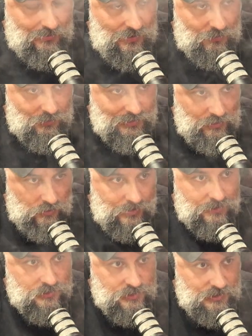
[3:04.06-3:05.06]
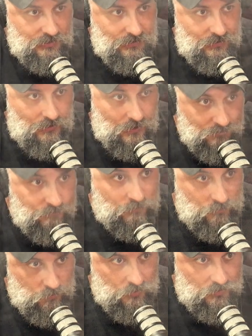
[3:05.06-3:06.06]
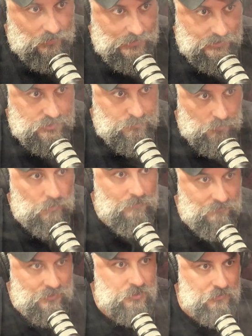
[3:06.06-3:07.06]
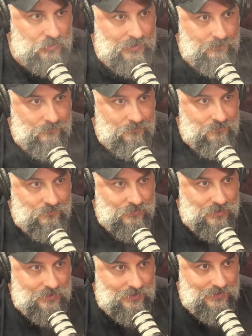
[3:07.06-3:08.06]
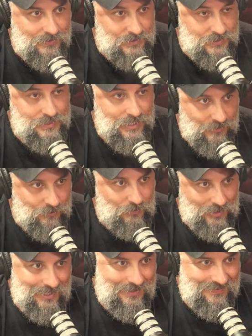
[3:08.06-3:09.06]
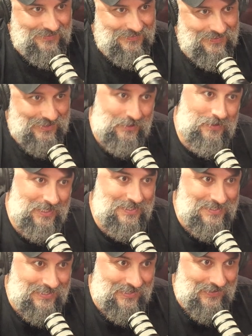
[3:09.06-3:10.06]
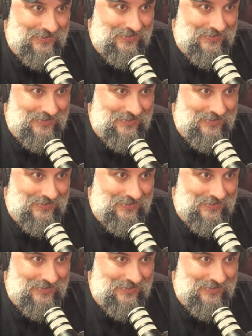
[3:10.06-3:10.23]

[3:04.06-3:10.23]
And that way you can sit there on the 4th and smoke a victory and celebrate Independence Day.